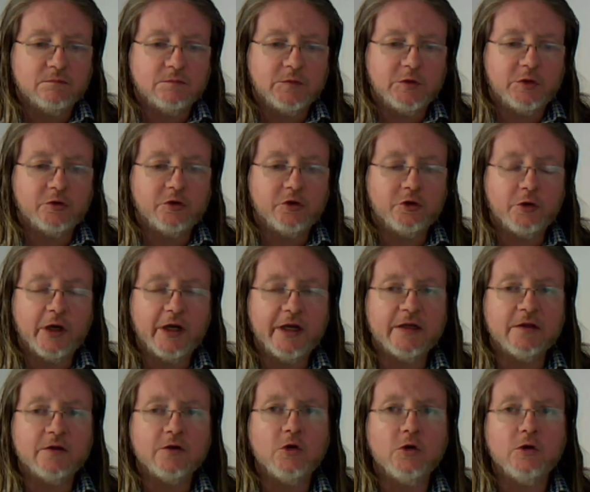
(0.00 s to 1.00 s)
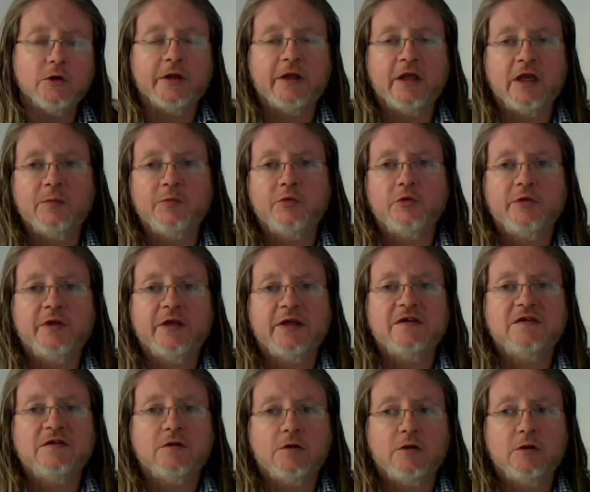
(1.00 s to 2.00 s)
you try and call an airport that
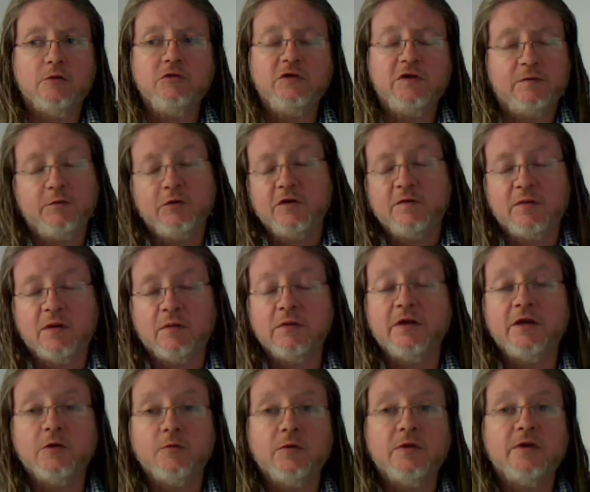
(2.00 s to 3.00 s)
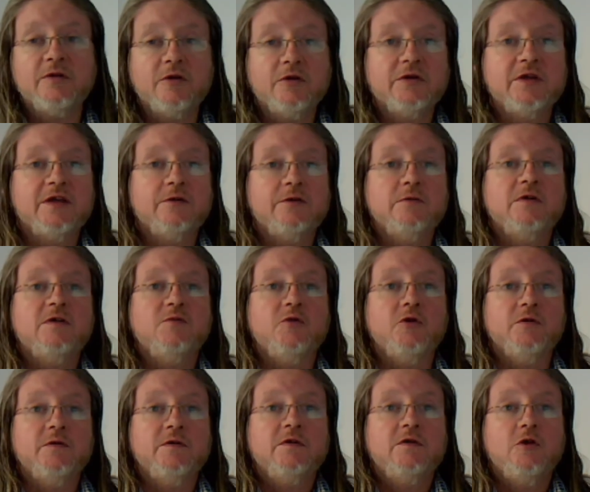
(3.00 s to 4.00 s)
is closed, most probably you will not get a
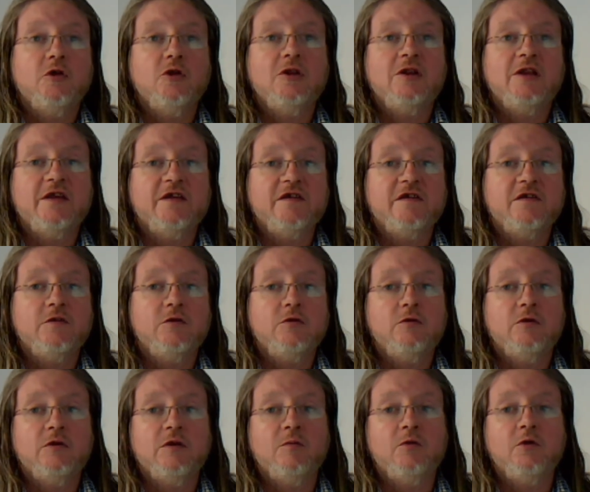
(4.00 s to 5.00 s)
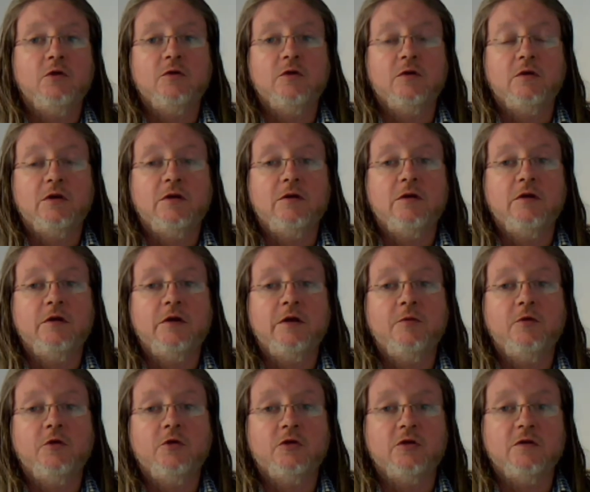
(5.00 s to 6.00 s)
response unless you're in an
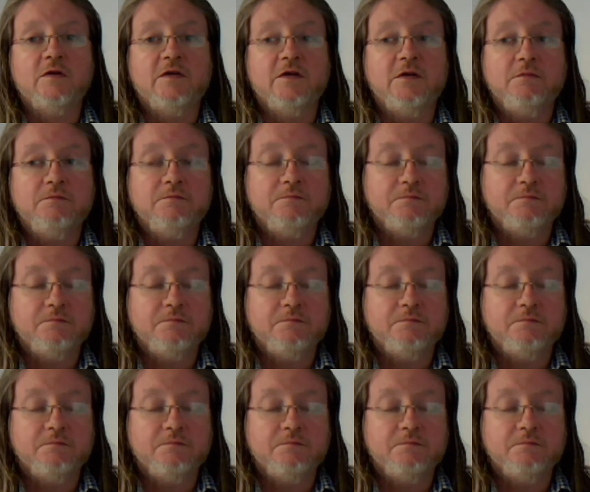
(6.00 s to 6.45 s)
emergency.